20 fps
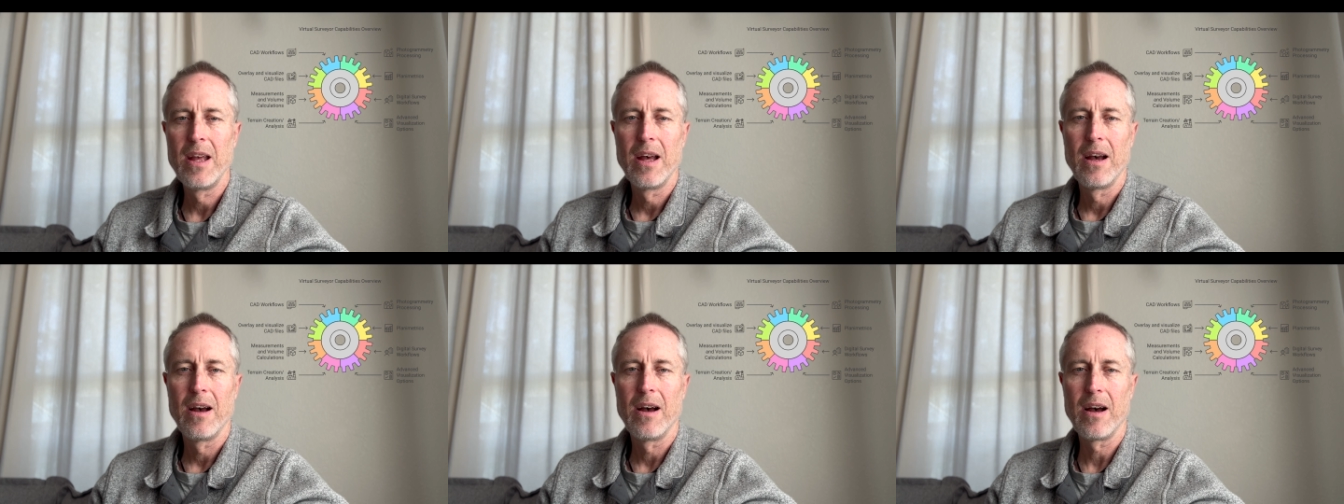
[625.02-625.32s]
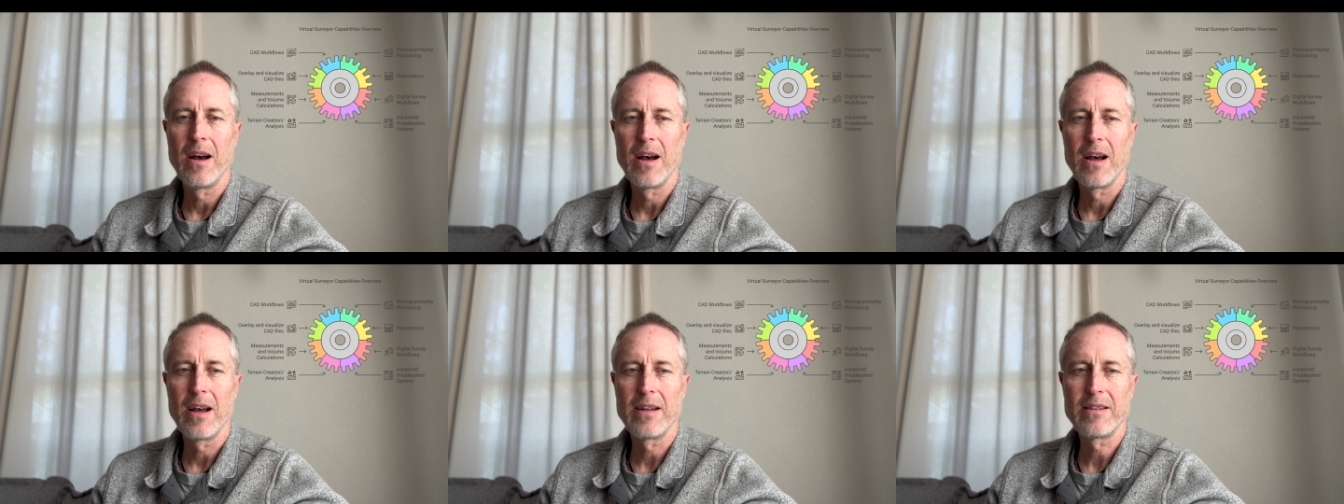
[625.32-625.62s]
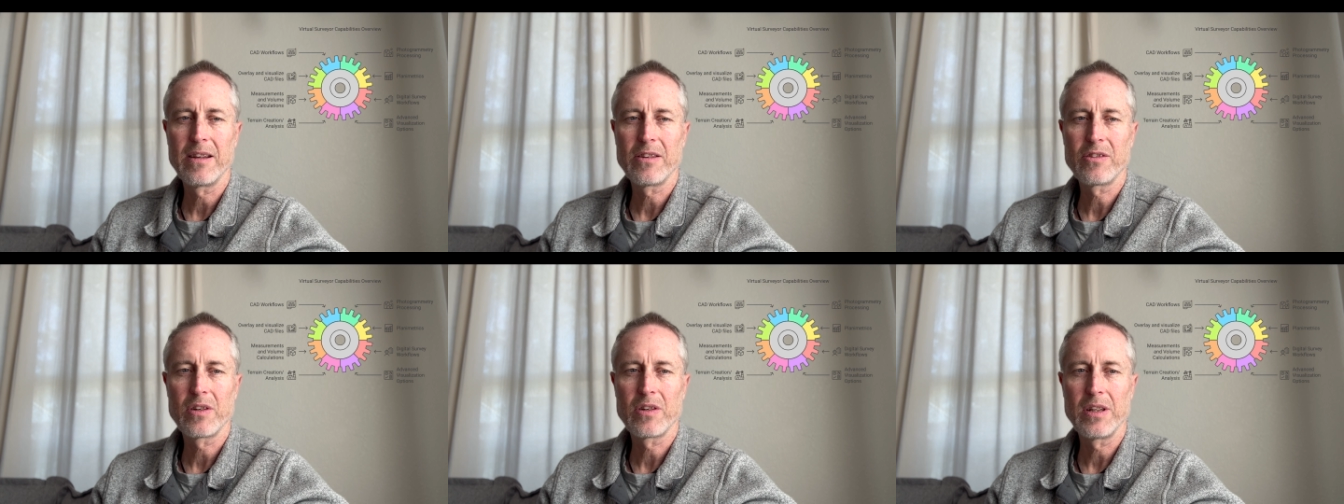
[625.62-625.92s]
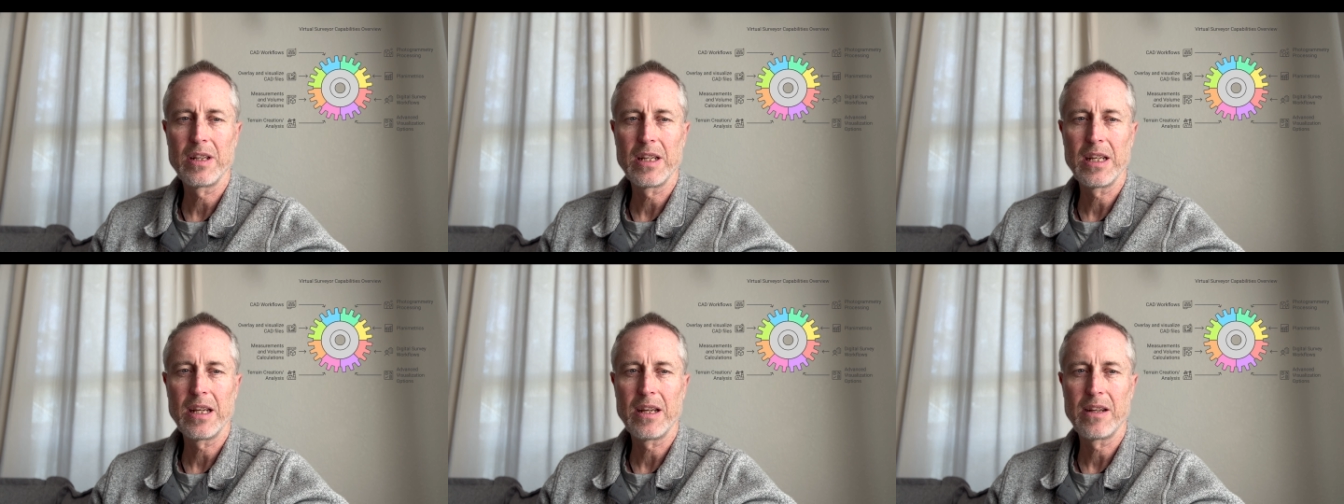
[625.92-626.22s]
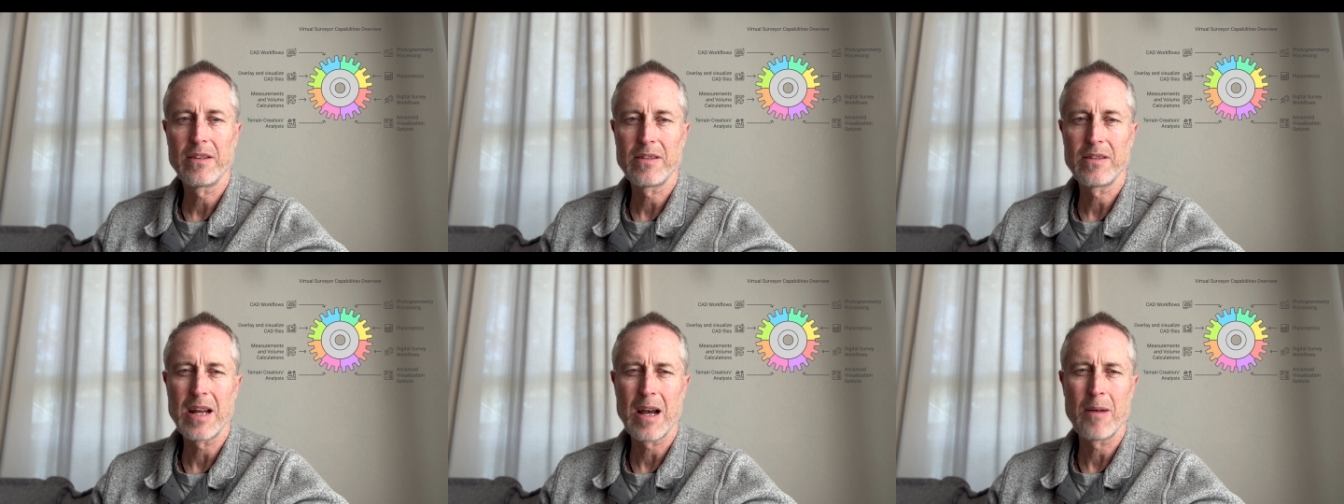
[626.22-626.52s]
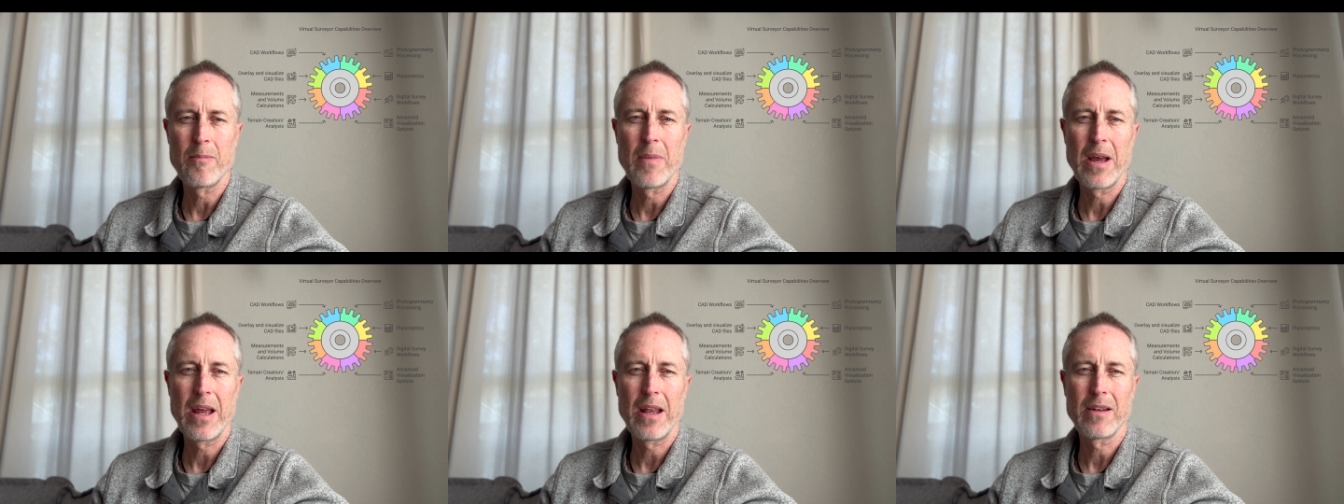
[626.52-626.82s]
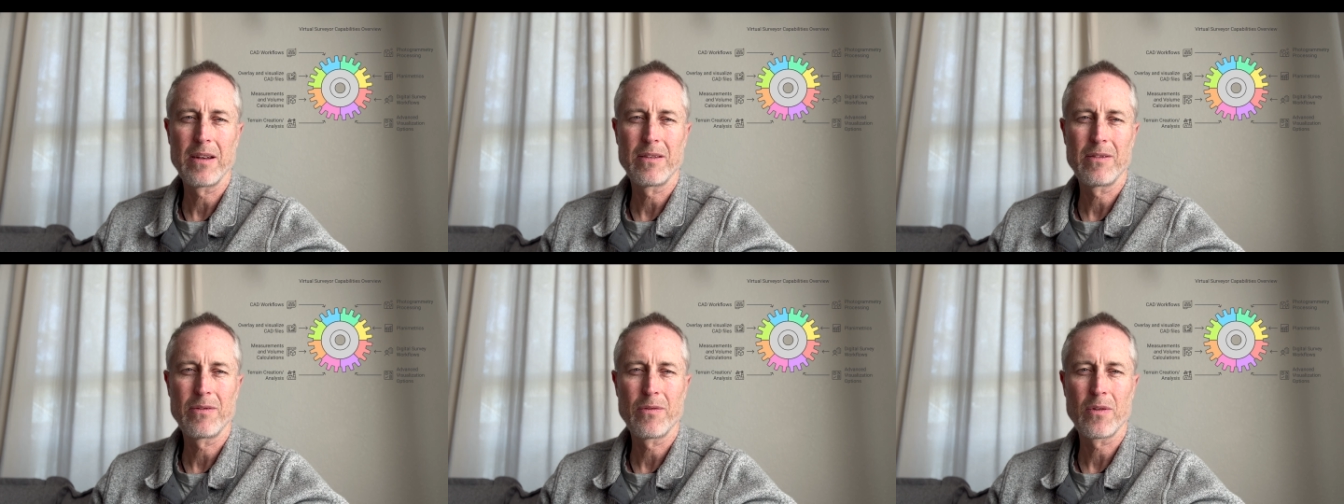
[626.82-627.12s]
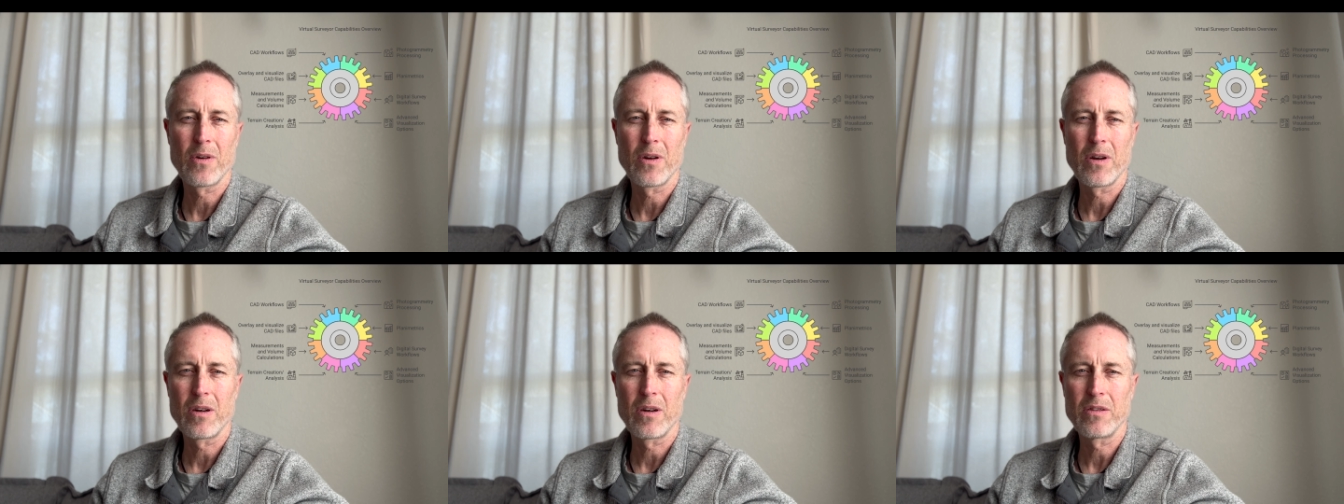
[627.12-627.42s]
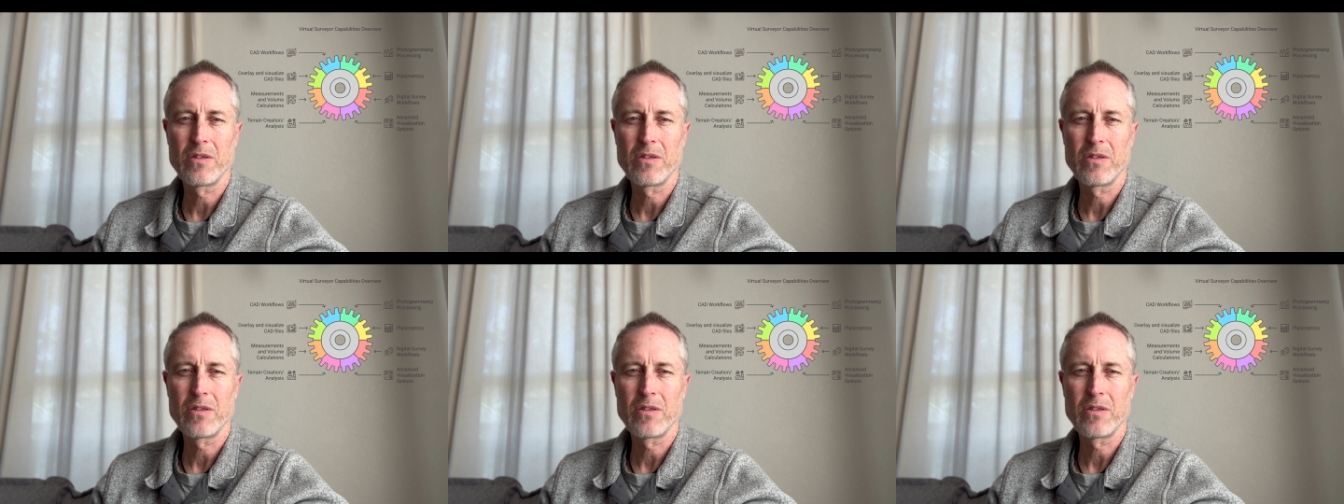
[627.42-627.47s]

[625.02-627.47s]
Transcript: Uh, additionally, it's not meant for